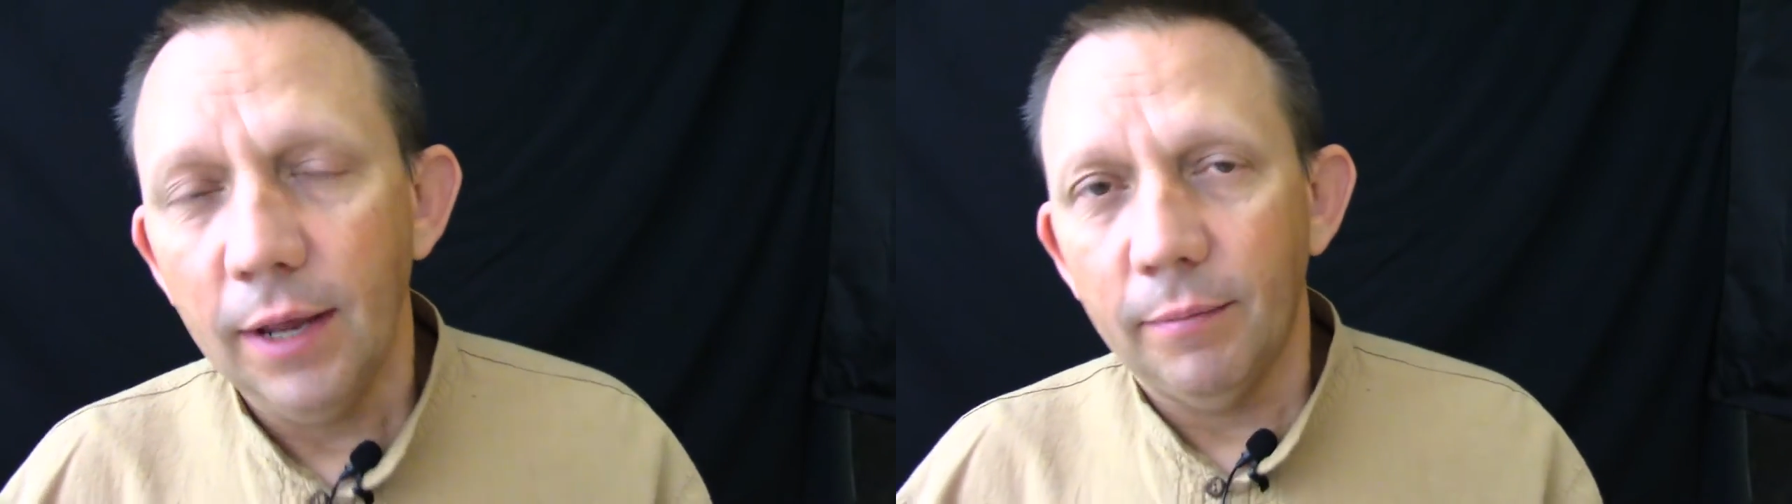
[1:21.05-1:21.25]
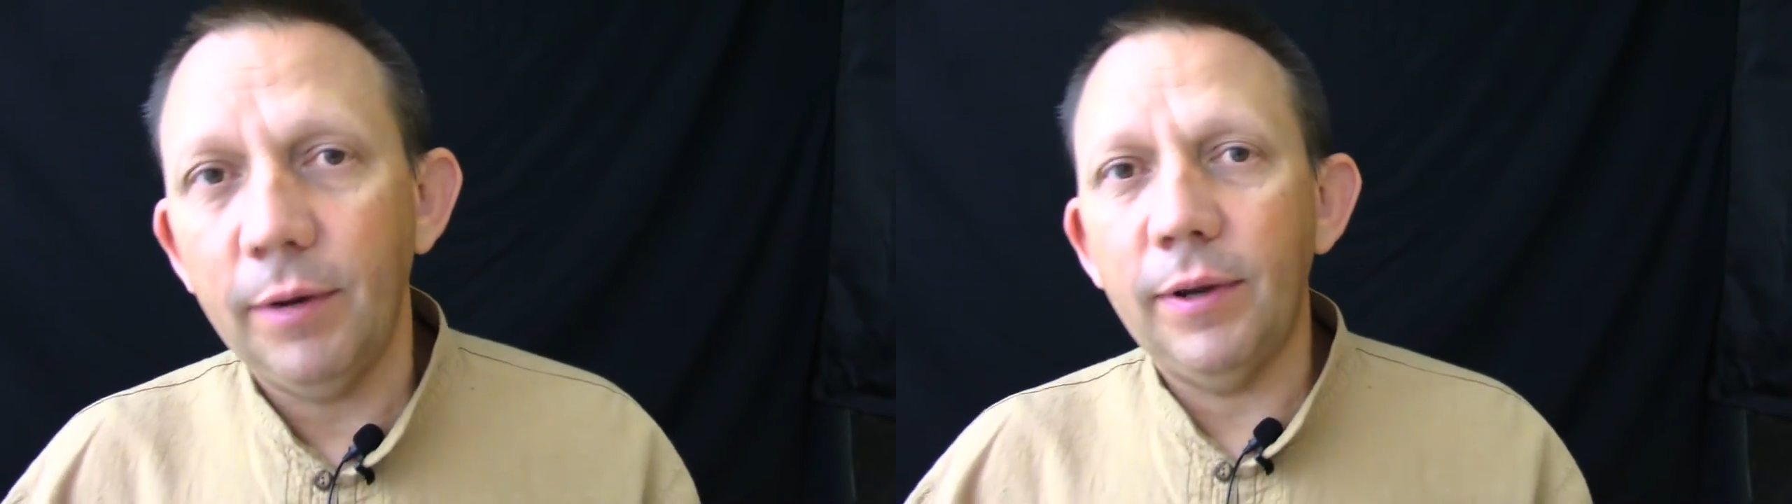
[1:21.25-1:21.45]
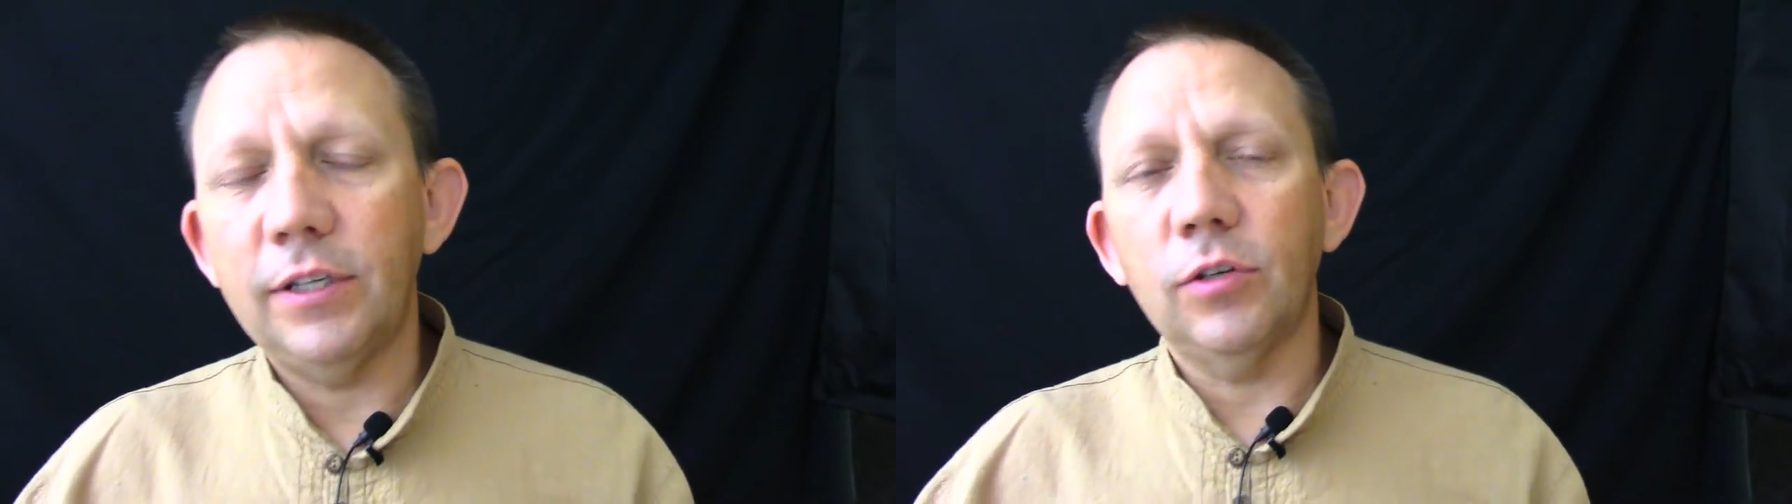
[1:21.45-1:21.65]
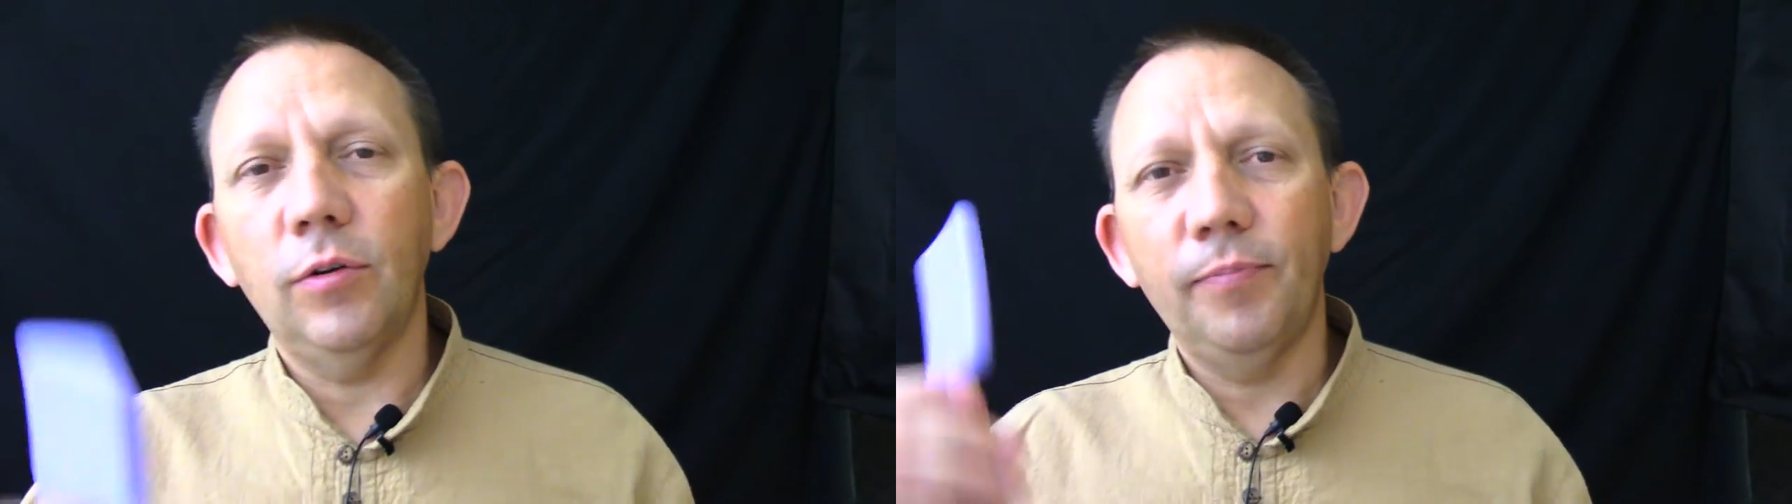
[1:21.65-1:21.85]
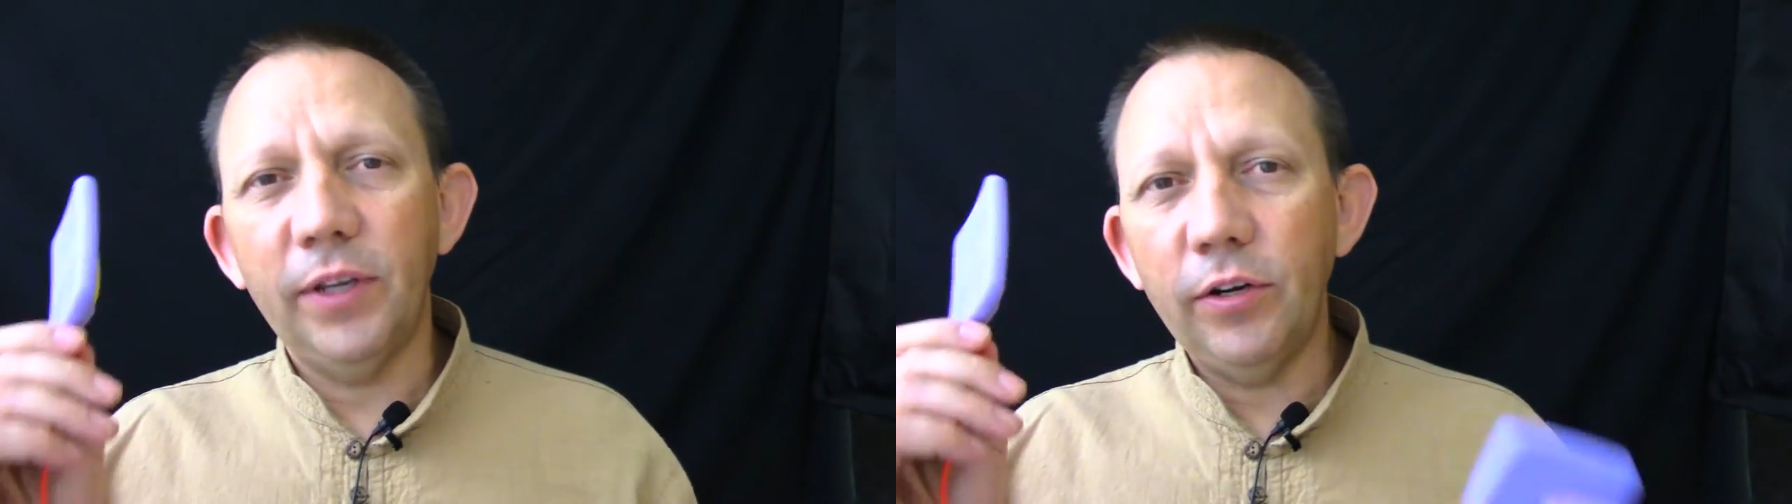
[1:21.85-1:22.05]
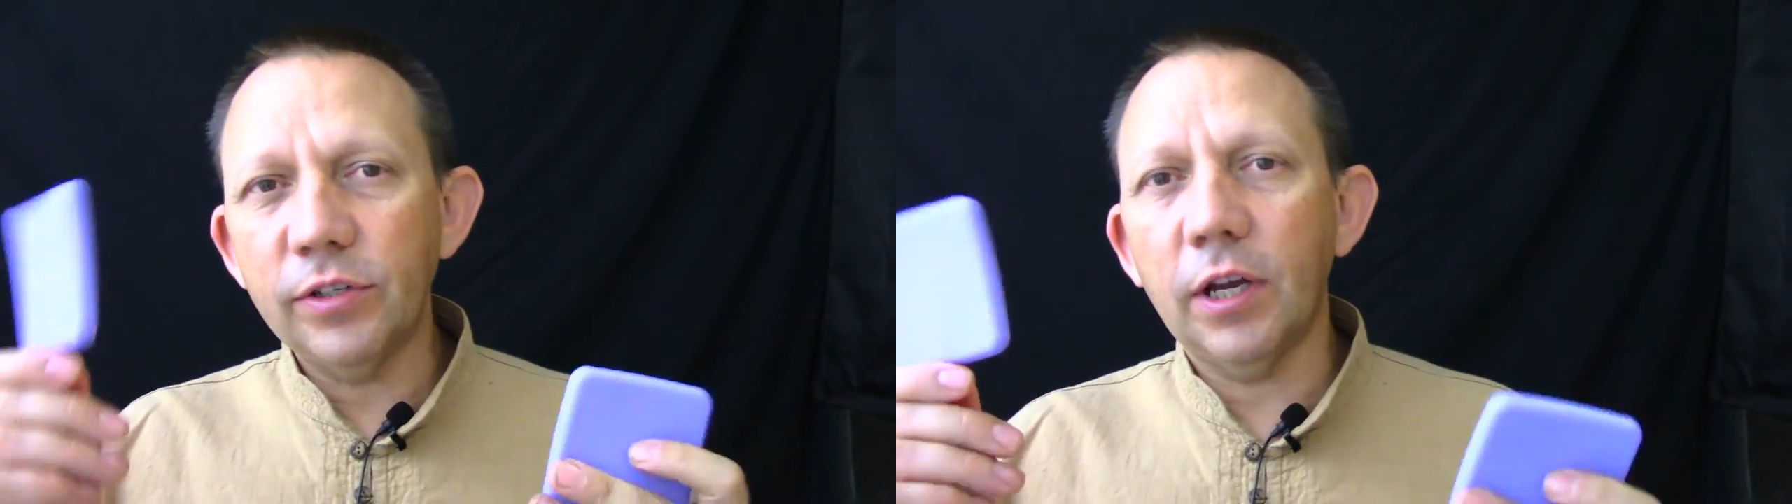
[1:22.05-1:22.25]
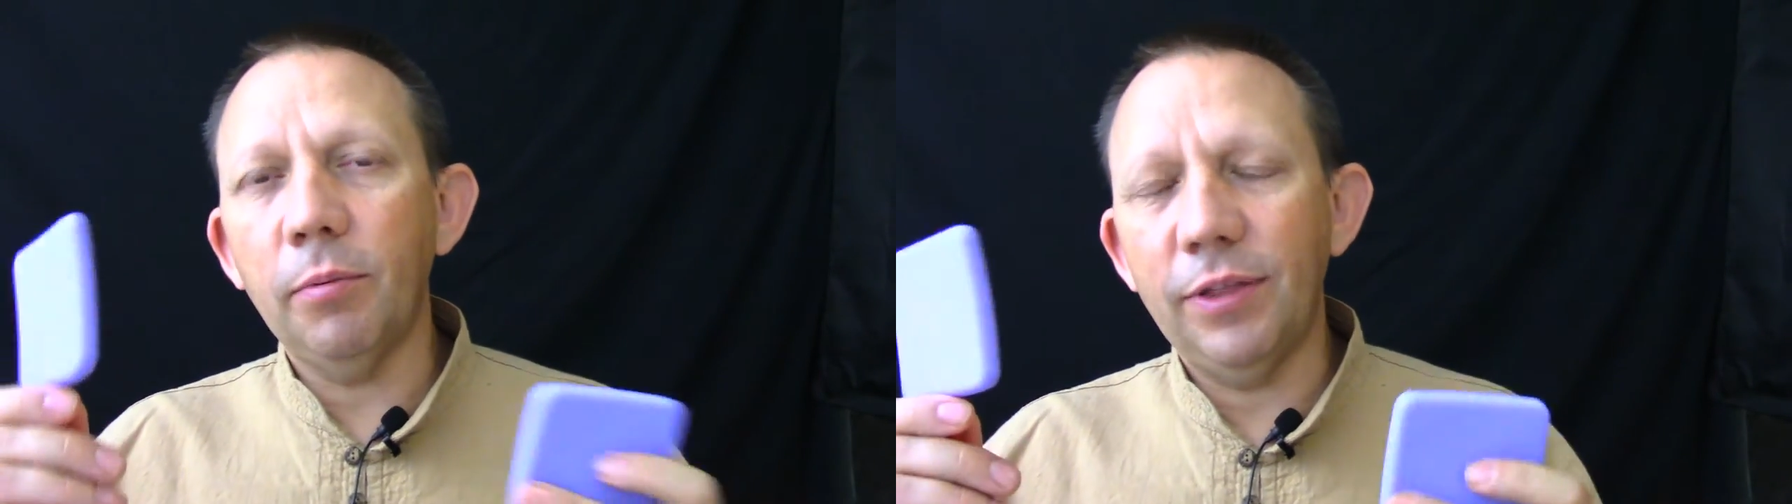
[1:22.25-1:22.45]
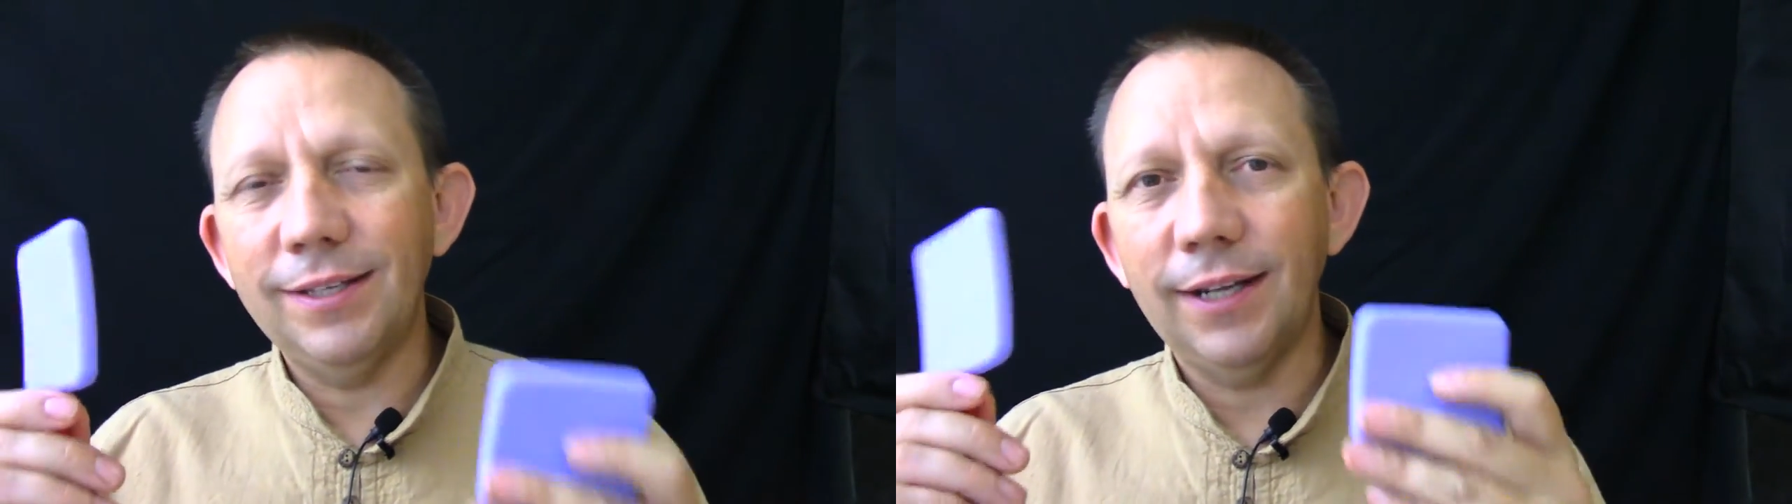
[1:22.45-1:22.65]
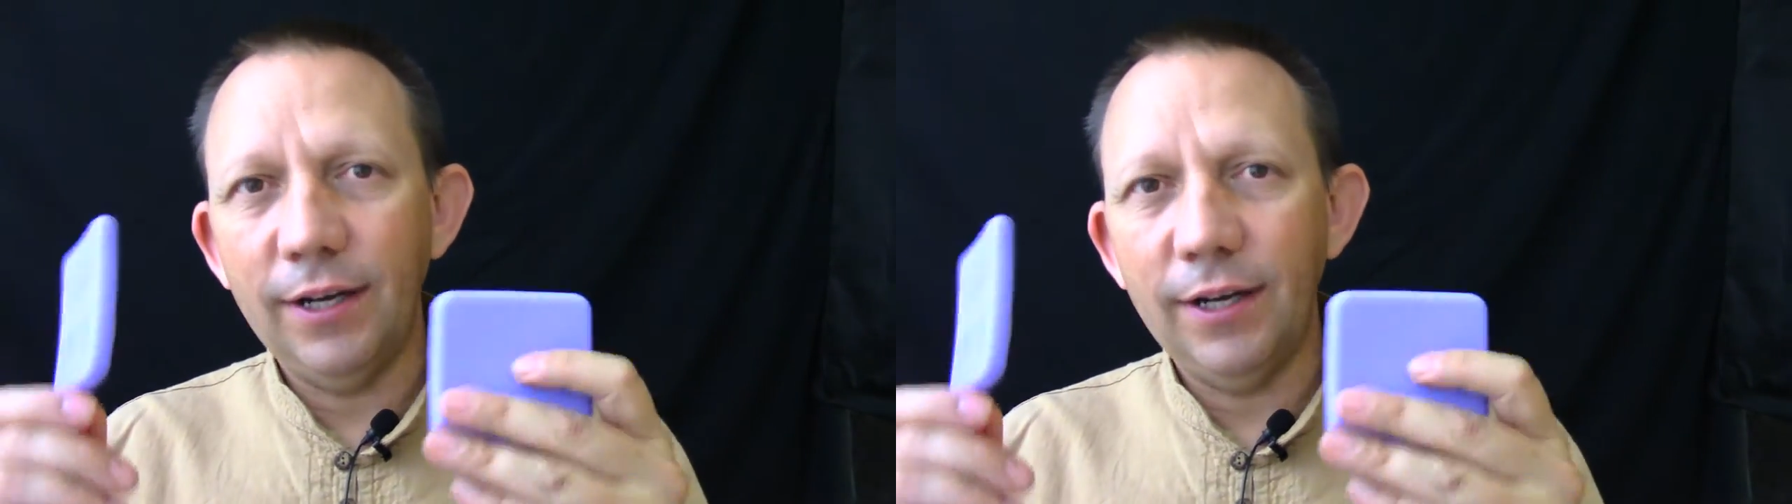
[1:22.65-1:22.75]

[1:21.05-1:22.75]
But anyway, so here's a couple things that